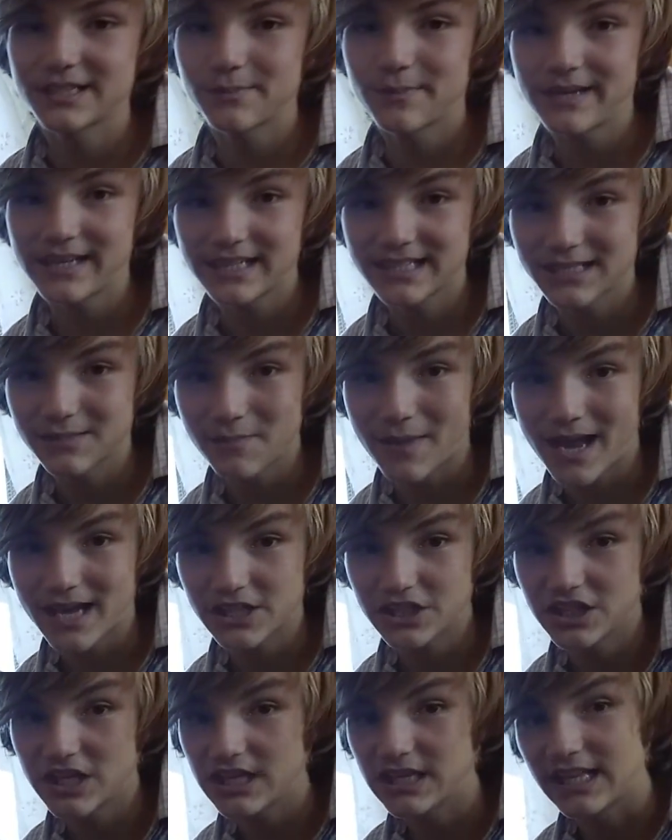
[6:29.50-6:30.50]
being
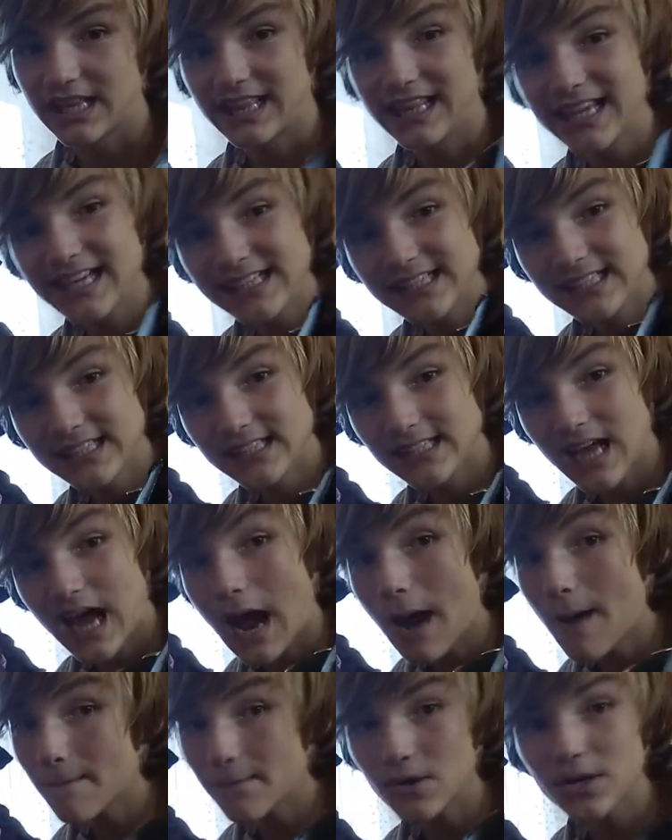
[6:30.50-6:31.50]
smashed into this?
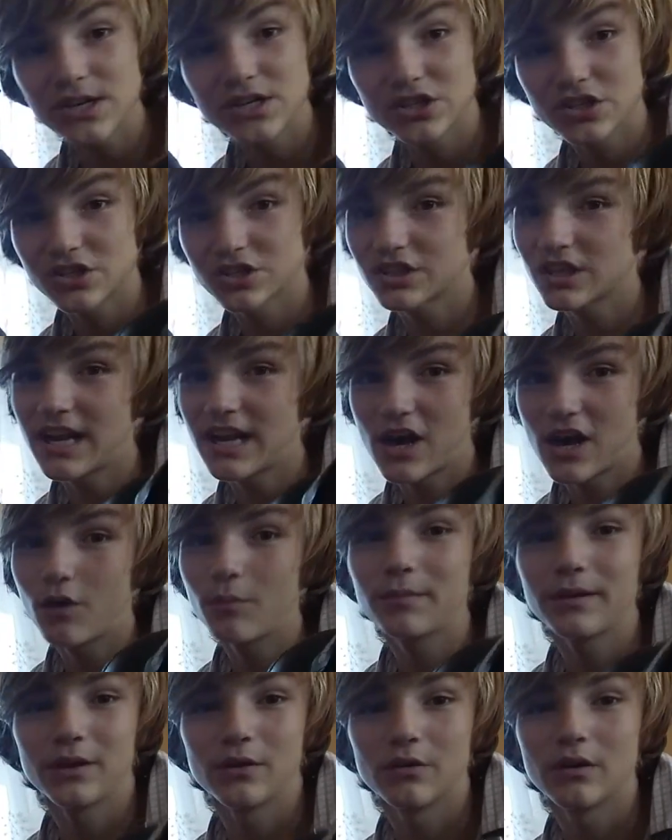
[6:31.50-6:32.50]
I'm pretty sure it's gonna help
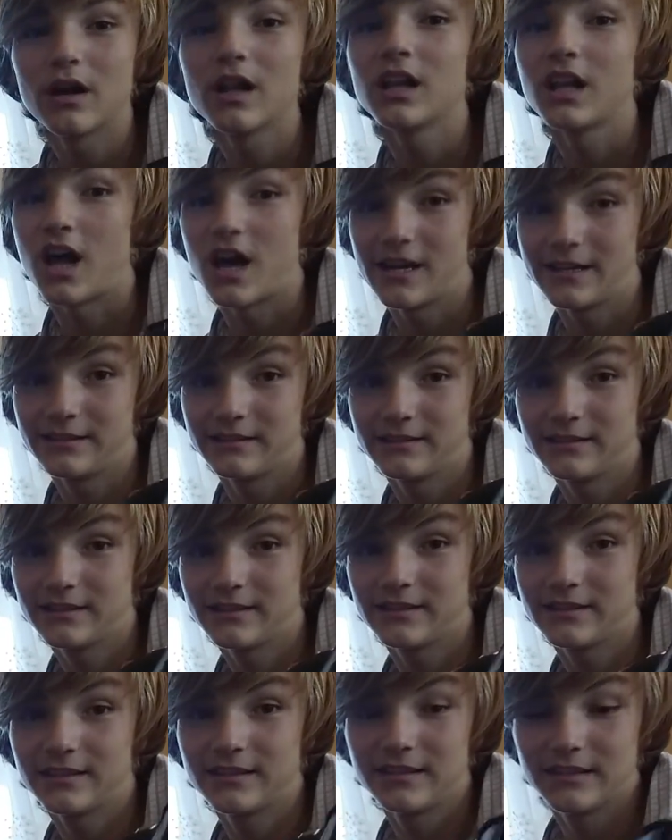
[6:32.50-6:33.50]
you a lot.
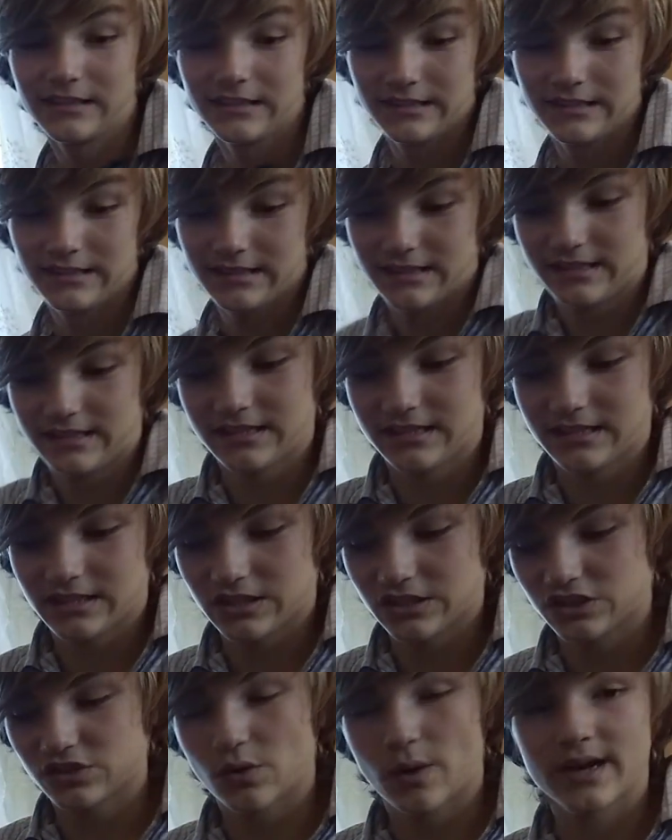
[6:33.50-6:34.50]

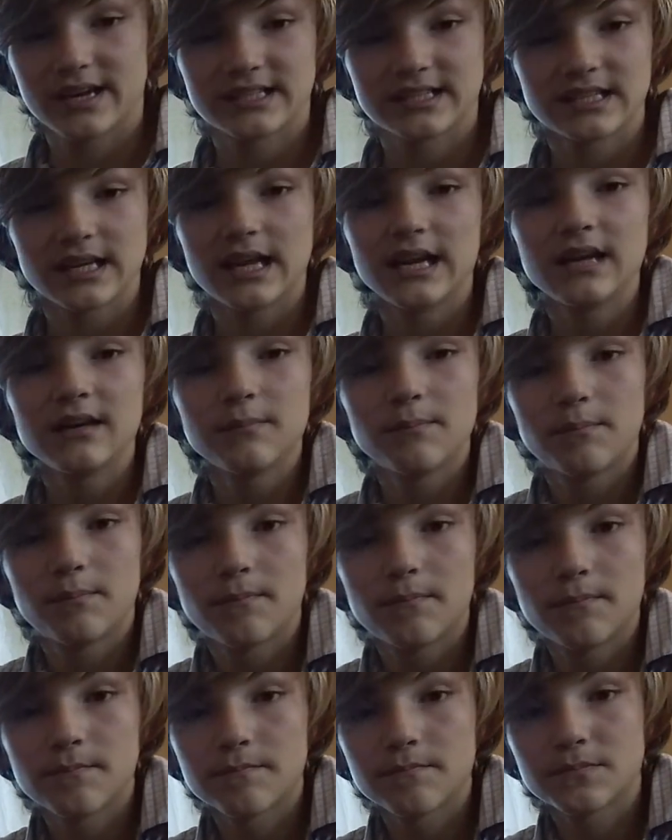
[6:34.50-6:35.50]
So I decided to
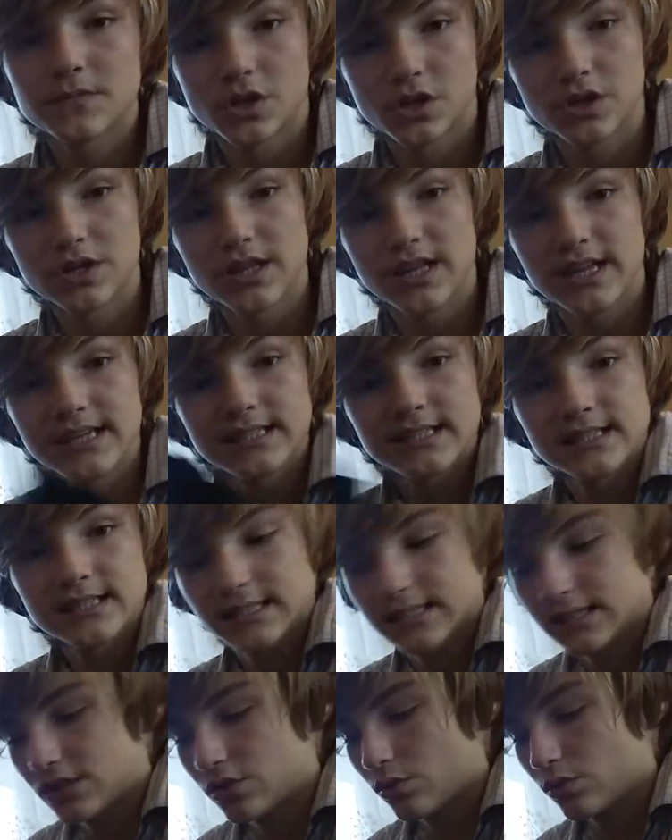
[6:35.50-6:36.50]
turn this
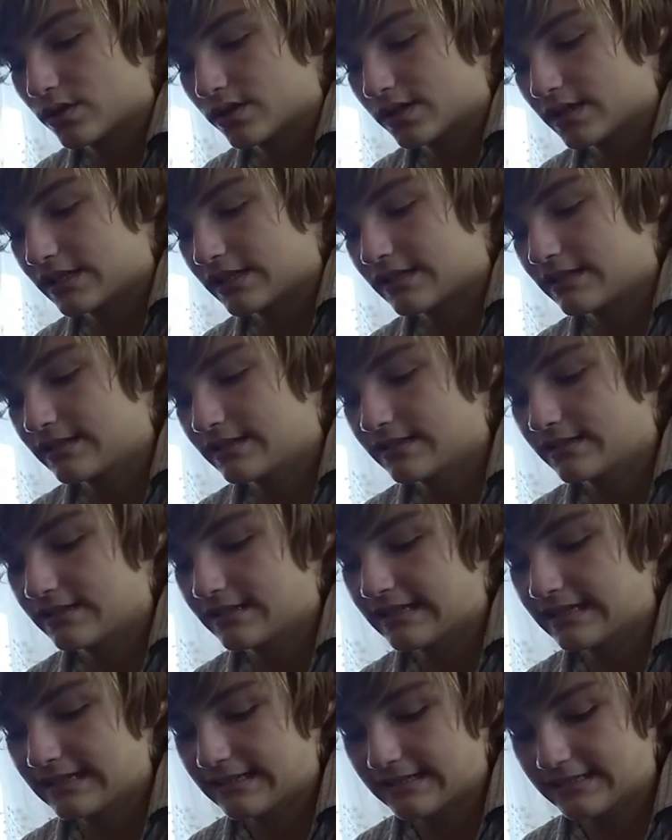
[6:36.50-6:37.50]
into a
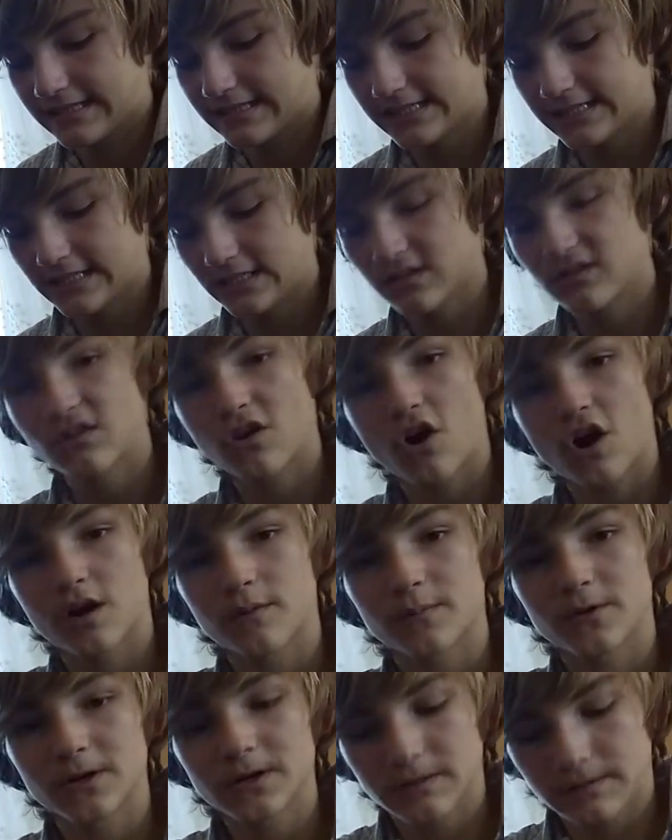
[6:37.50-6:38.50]

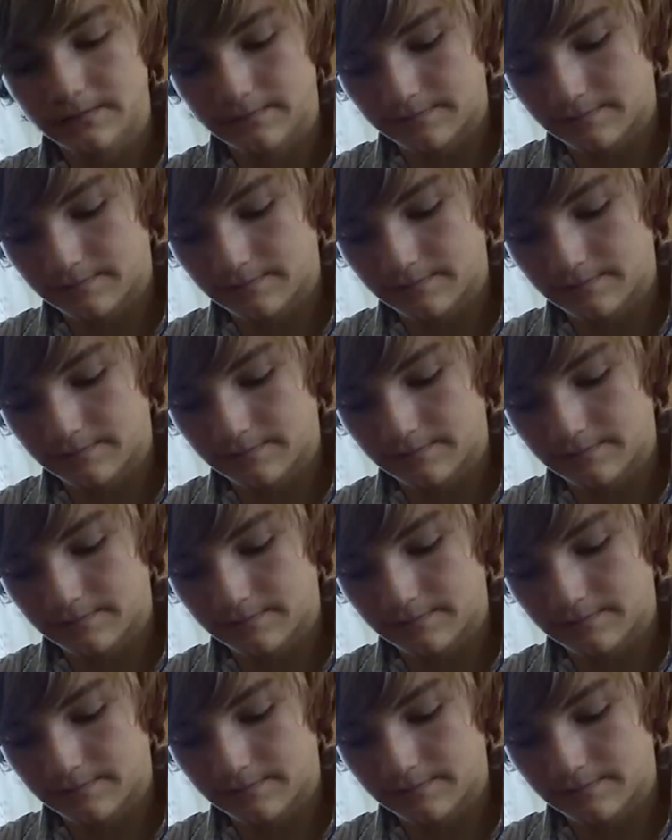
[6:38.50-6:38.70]
armor